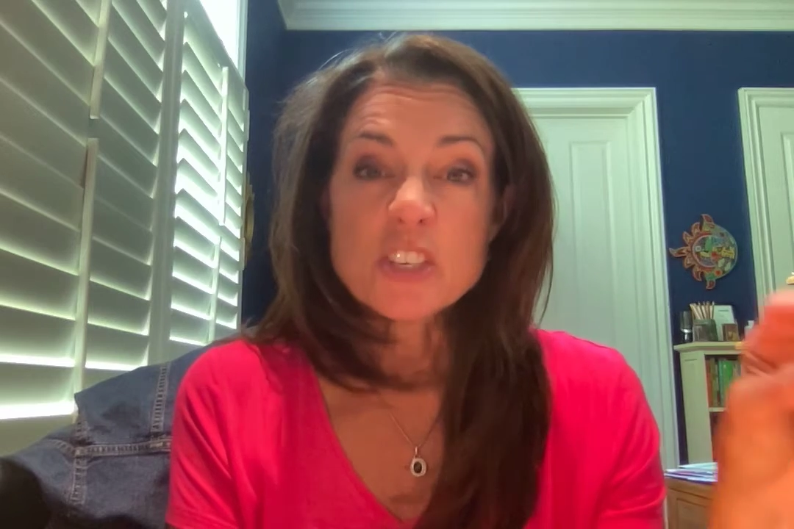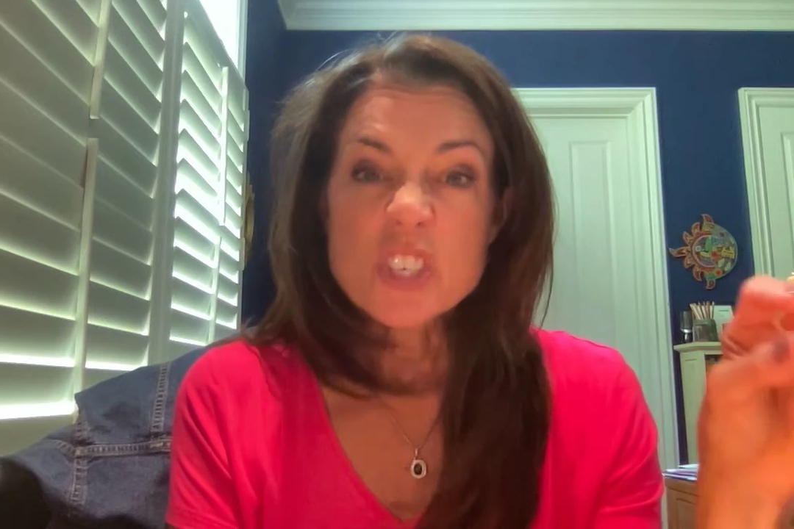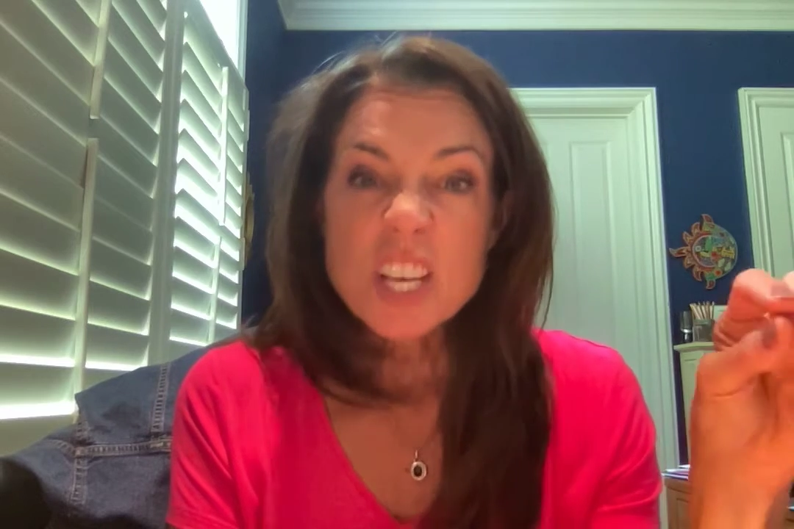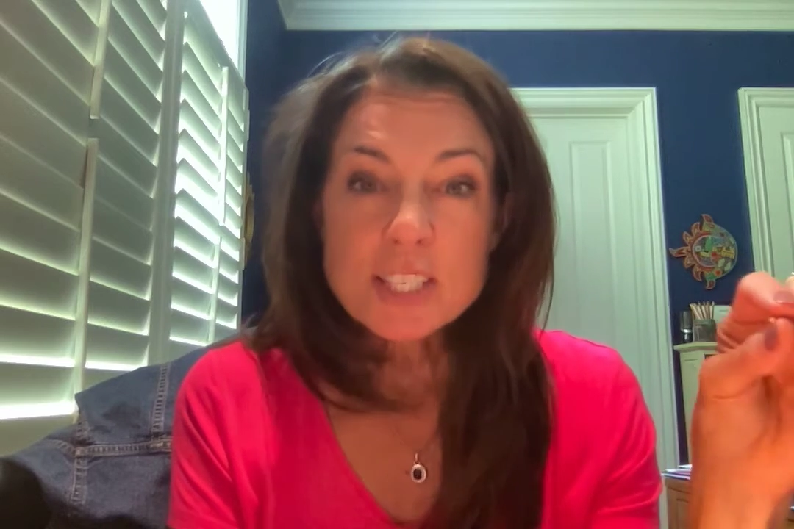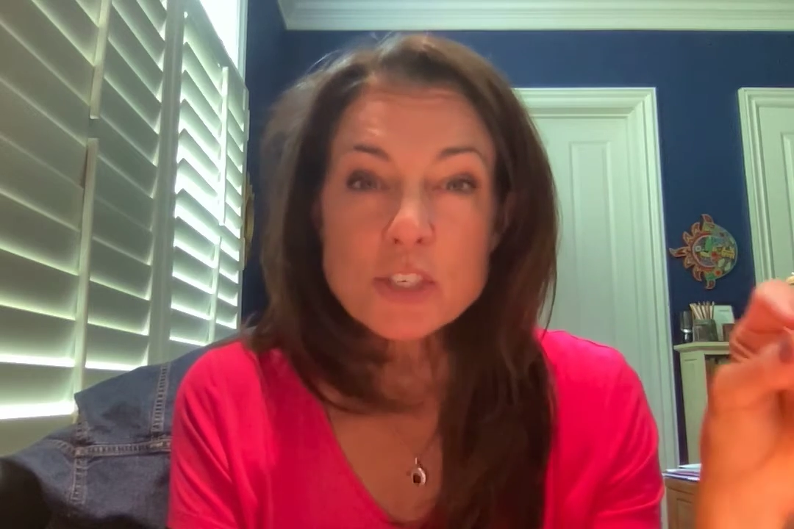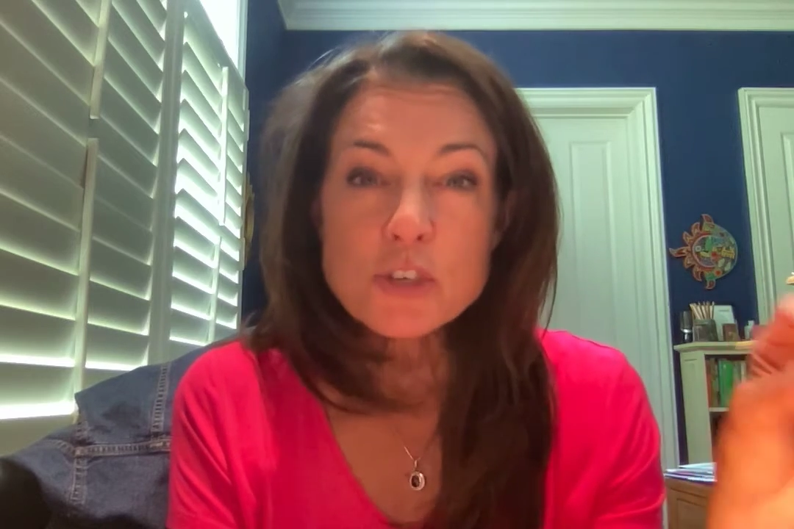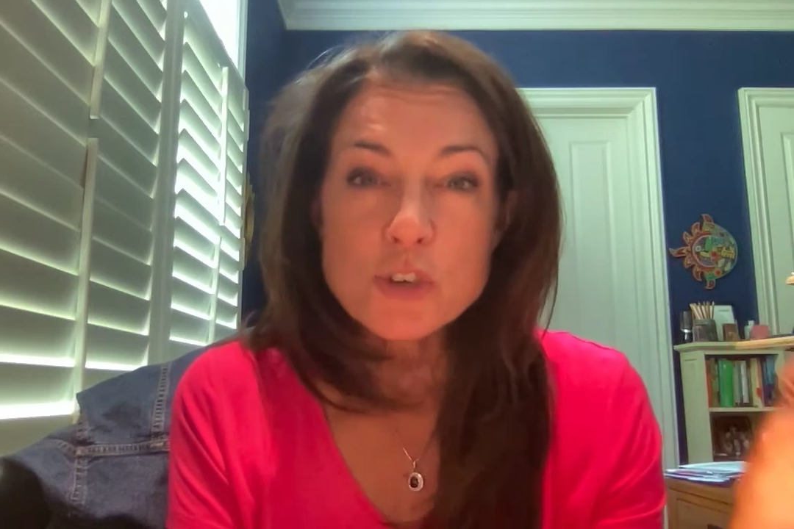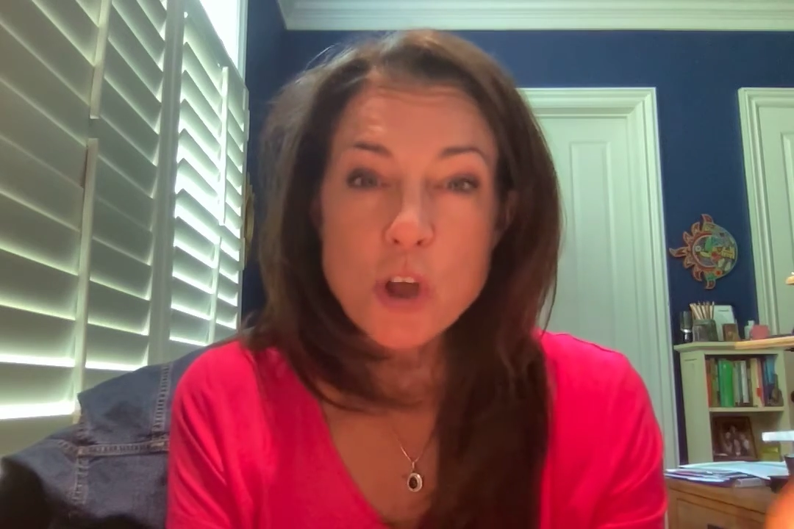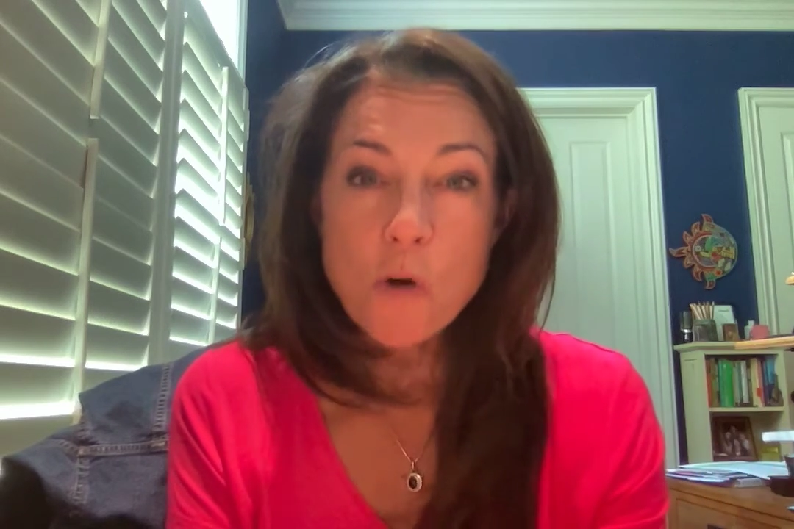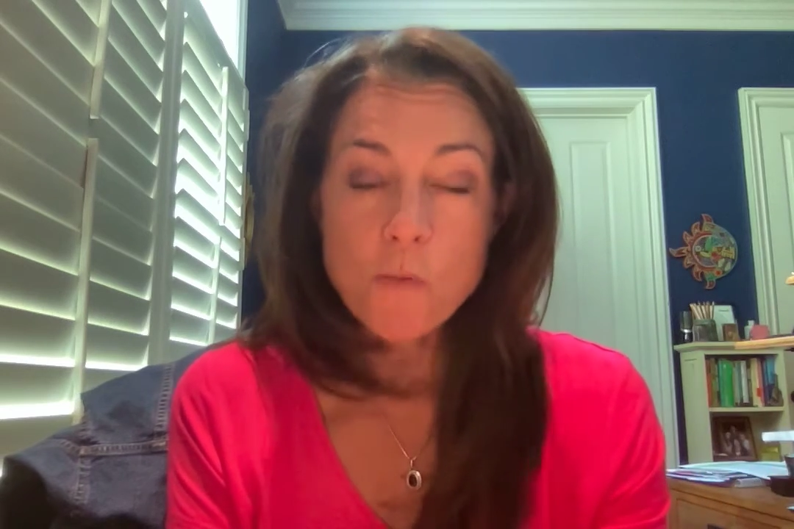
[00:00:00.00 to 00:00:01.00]
Just
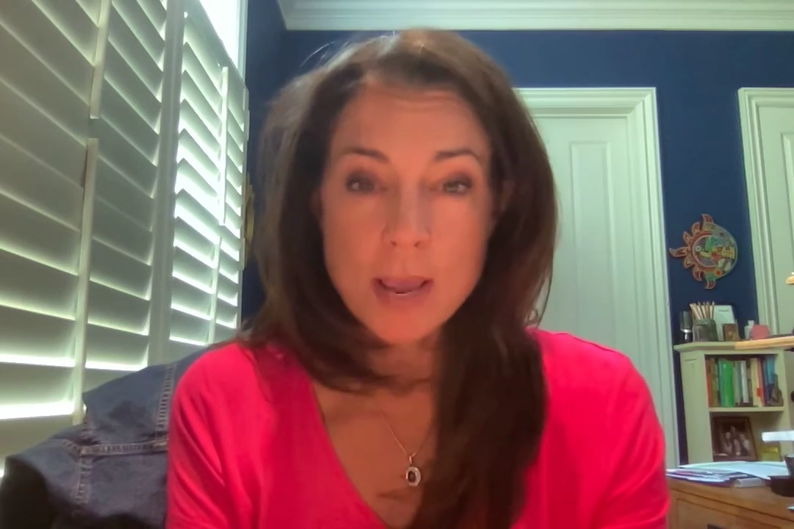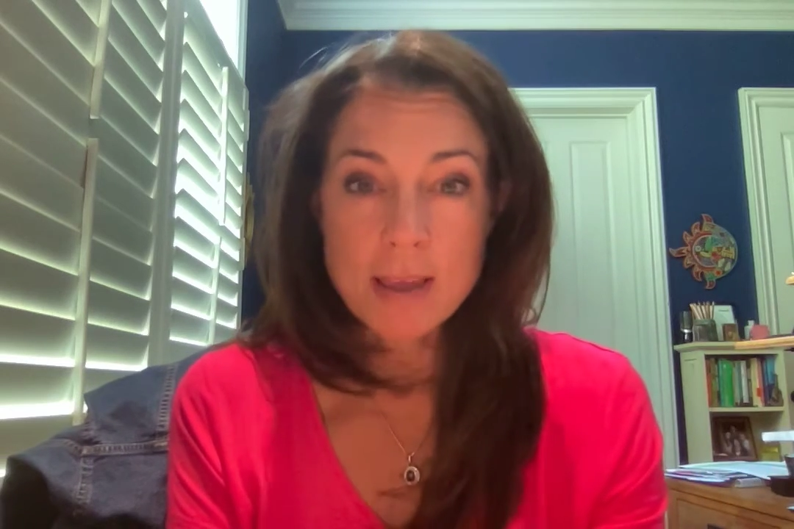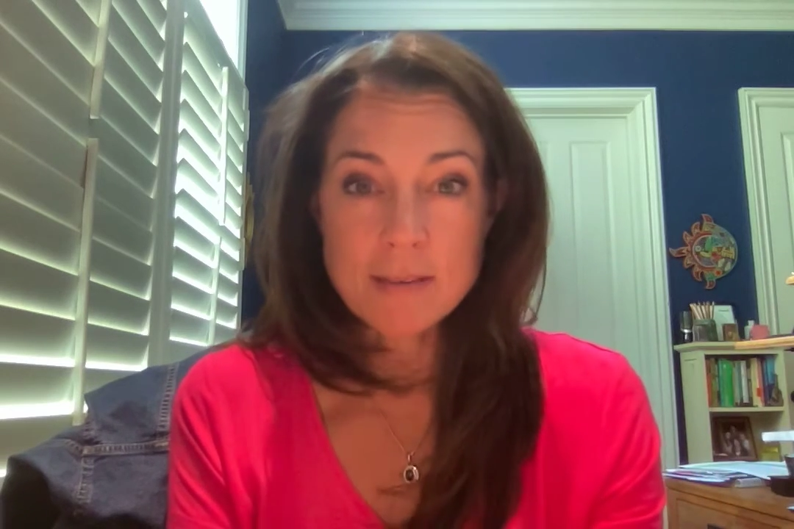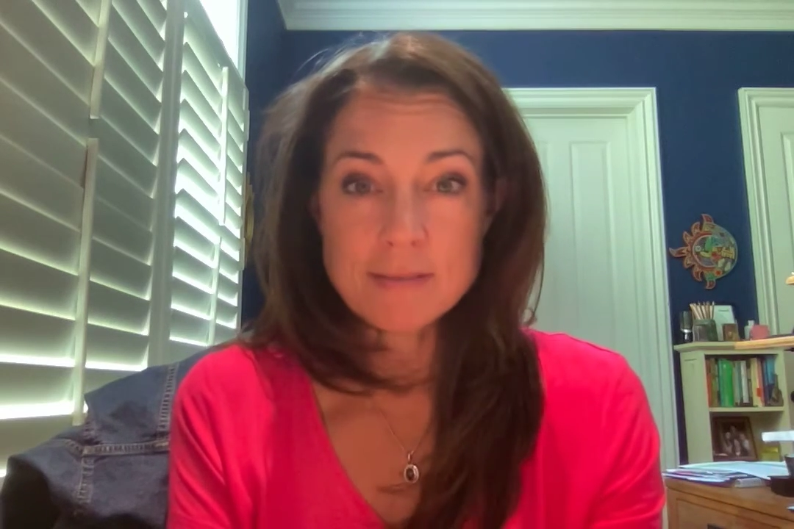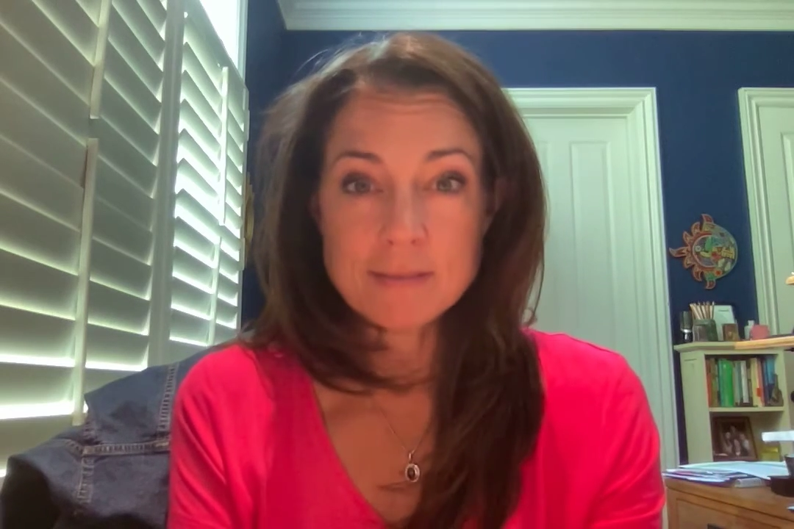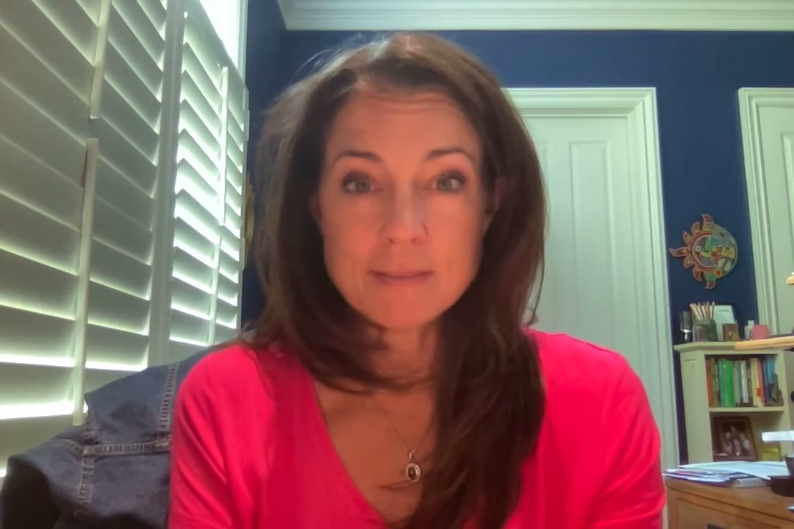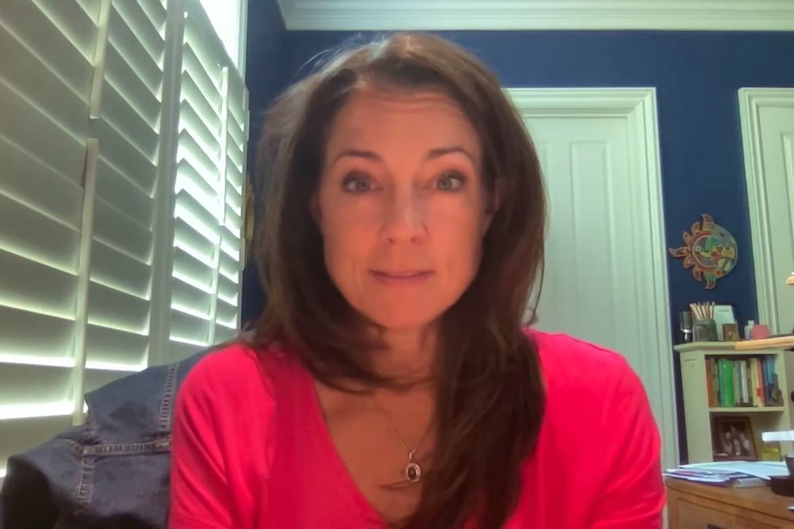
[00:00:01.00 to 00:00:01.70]
knowing